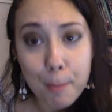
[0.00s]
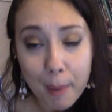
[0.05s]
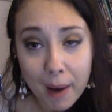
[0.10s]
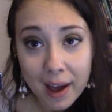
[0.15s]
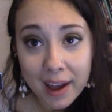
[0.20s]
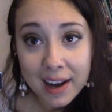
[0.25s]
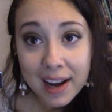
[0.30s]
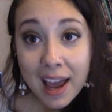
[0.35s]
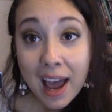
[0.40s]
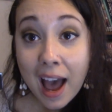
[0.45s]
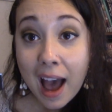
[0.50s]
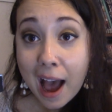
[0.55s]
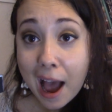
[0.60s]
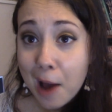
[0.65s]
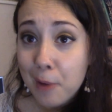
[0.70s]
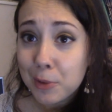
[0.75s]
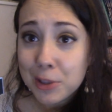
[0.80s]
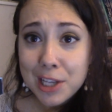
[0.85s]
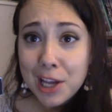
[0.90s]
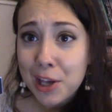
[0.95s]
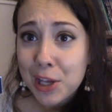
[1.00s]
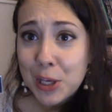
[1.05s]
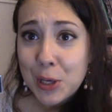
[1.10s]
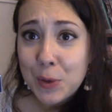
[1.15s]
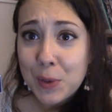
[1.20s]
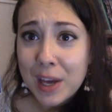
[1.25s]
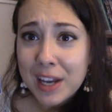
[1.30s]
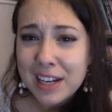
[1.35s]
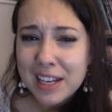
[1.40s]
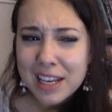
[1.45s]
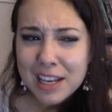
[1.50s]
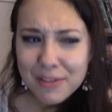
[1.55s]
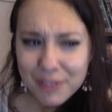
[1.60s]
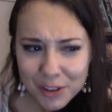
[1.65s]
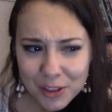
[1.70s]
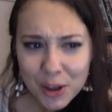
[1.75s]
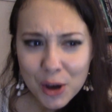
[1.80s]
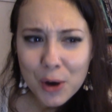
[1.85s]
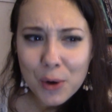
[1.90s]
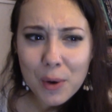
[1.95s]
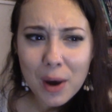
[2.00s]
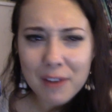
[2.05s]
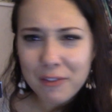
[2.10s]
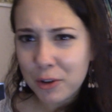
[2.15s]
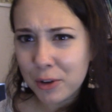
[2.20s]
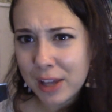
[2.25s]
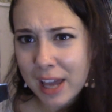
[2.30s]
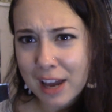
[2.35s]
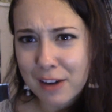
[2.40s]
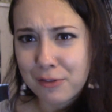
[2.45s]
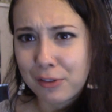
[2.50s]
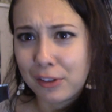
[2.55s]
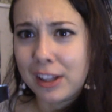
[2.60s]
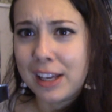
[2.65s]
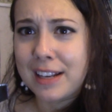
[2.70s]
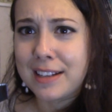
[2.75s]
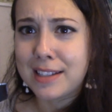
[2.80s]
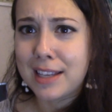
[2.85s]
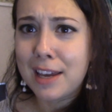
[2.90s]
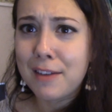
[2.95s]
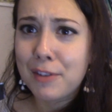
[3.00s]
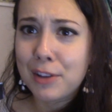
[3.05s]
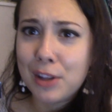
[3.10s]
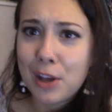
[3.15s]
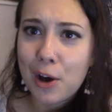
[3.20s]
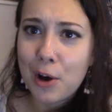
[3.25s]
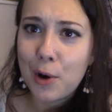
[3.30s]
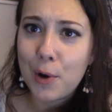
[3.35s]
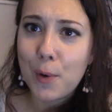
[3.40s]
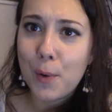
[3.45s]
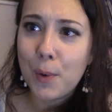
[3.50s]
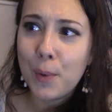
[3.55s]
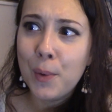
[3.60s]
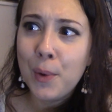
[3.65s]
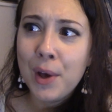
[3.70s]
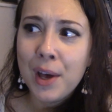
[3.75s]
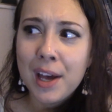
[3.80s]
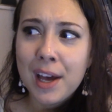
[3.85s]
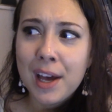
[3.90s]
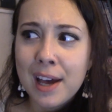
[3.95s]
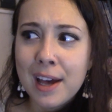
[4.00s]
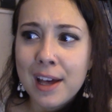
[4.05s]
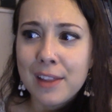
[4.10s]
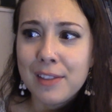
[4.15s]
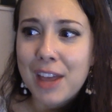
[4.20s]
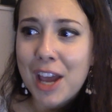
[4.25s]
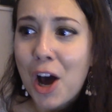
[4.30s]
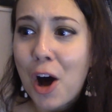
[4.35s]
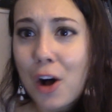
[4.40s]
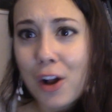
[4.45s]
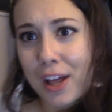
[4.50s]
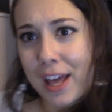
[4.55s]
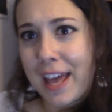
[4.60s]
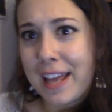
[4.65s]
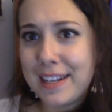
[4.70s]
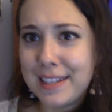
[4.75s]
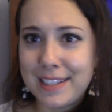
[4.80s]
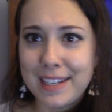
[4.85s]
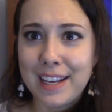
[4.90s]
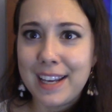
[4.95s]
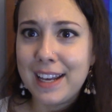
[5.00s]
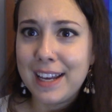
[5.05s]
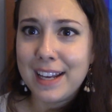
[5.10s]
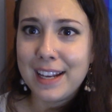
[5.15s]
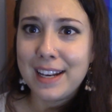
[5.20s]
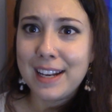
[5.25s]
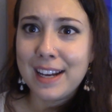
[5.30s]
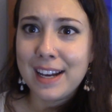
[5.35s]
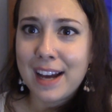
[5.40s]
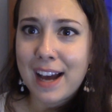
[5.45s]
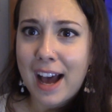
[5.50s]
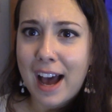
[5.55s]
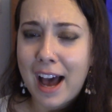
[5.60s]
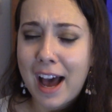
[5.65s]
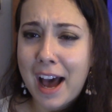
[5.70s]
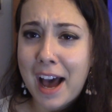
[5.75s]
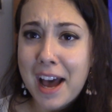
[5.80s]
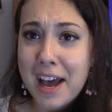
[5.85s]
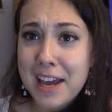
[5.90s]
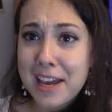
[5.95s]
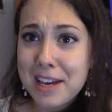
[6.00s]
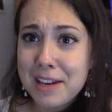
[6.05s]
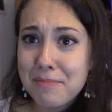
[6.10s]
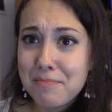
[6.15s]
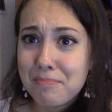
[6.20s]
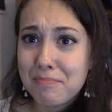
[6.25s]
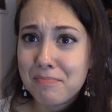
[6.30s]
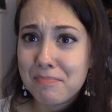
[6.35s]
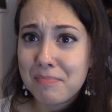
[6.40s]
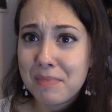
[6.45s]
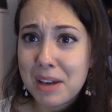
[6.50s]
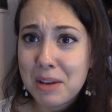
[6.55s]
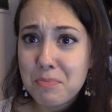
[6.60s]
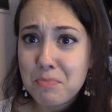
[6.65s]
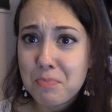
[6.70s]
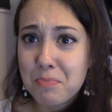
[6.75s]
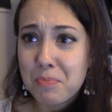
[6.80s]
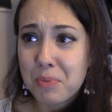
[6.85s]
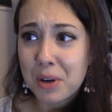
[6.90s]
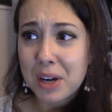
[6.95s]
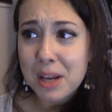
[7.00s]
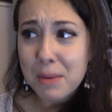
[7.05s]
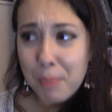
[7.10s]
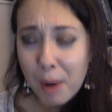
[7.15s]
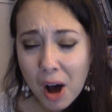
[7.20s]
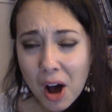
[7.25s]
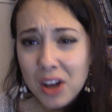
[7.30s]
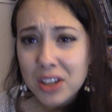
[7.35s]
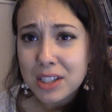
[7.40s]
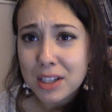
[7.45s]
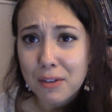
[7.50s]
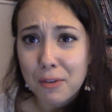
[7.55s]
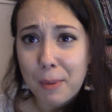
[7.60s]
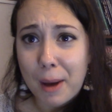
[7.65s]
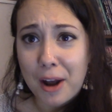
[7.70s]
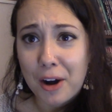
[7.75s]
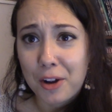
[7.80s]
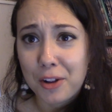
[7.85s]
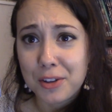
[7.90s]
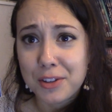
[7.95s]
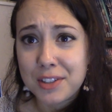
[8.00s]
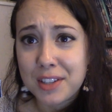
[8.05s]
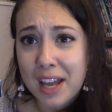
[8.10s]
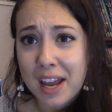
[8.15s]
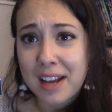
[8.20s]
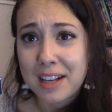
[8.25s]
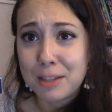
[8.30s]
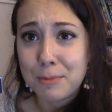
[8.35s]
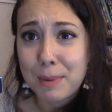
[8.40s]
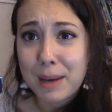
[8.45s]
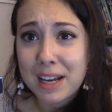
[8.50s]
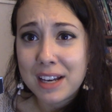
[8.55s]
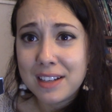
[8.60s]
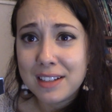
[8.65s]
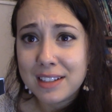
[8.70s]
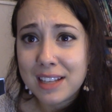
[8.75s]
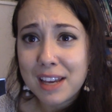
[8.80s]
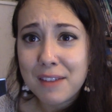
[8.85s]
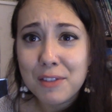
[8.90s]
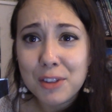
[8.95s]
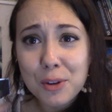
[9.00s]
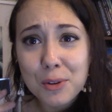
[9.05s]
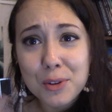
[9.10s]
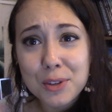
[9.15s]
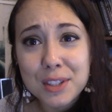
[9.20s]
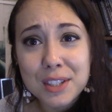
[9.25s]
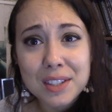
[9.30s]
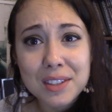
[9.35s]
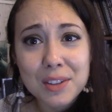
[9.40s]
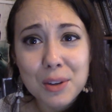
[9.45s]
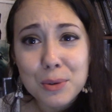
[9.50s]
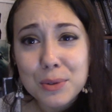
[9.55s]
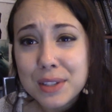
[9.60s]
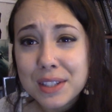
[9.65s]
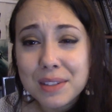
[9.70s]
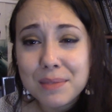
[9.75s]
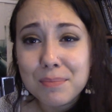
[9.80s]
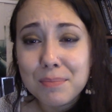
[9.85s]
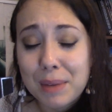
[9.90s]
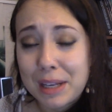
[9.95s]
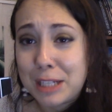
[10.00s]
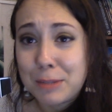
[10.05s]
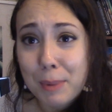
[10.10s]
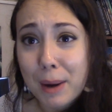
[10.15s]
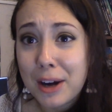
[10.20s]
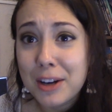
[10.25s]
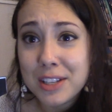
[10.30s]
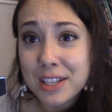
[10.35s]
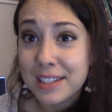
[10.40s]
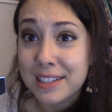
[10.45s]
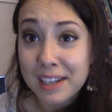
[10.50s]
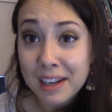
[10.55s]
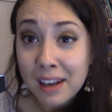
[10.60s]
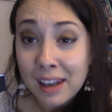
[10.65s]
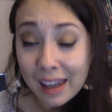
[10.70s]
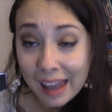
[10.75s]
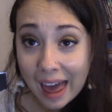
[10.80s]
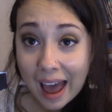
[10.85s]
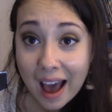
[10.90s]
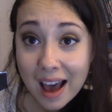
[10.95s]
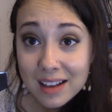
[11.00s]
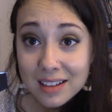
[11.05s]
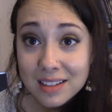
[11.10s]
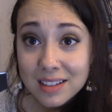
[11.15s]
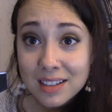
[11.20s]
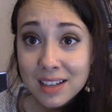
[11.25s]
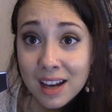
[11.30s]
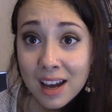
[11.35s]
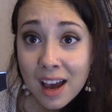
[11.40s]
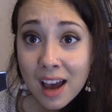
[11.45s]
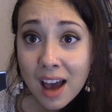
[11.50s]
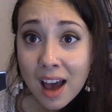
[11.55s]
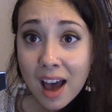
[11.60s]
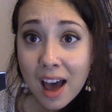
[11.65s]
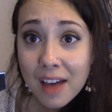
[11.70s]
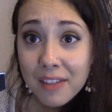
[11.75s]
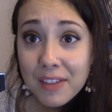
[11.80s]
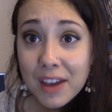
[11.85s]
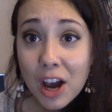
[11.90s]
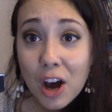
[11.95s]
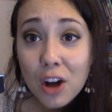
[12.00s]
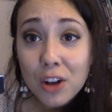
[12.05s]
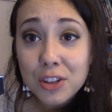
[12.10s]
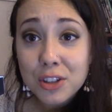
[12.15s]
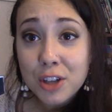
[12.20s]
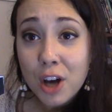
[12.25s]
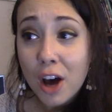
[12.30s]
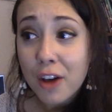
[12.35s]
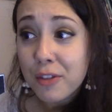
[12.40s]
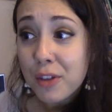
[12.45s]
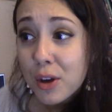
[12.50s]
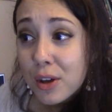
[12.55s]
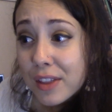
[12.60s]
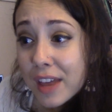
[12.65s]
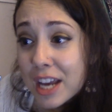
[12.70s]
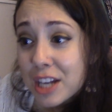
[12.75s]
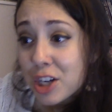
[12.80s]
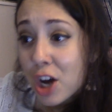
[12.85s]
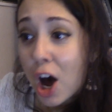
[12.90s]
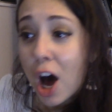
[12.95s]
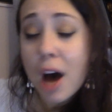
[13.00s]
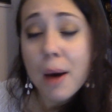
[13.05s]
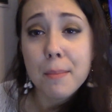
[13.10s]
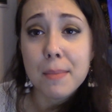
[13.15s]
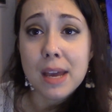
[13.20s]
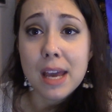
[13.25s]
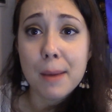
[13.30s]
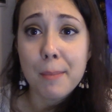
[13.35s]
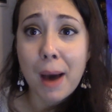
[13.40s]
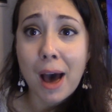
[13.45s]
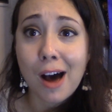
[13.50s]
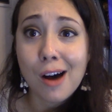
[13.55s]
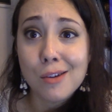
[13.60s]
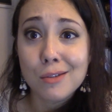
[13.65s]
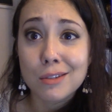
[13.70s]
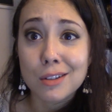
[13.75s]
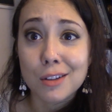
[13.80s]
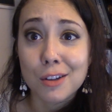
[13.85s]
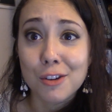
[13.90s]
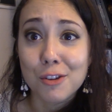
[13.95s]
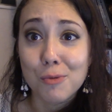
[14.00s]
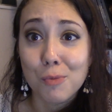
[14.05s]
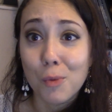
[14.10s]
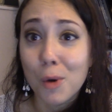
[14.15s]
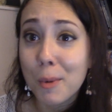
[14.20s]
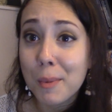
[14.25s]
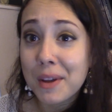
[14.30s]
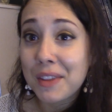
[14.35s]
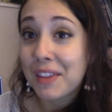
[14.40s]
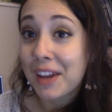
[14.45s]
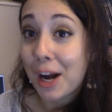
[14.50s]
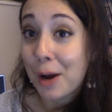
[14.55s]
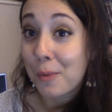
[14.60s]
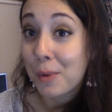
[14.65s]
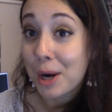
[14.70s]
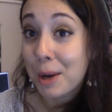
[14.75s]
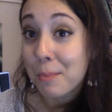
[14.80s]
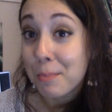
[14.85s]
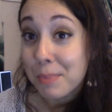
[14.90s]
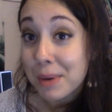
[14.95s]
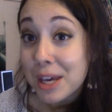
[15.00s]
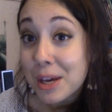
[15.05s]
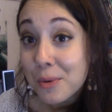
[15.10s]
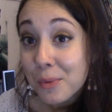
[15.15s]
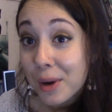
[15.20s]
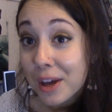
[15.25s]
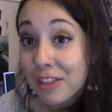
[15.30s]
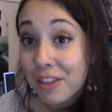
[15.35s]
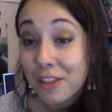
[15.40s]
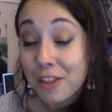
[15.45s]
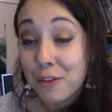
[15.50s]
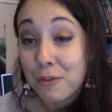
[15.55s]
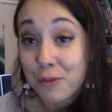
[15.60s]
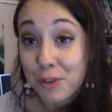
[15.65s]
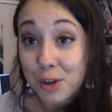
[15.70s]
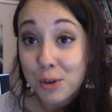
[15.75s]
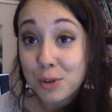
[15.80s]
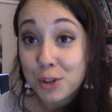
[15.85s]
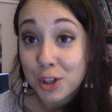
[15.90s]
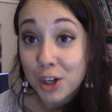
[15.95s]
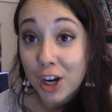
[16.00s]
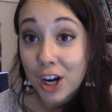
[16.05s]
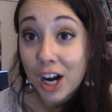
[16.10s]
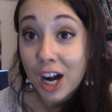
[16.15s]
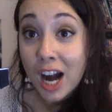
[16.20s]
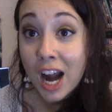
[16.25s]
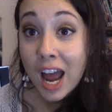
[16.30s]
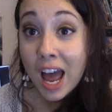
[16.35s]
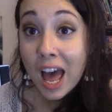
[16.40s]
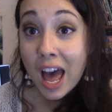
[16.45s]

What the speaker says: But I will tell you that even though I've only had flings, even though they all ended, I am pretty positive about all those things, because even though those experiences didn't last, they taught me about the woman that I want to be with in the future.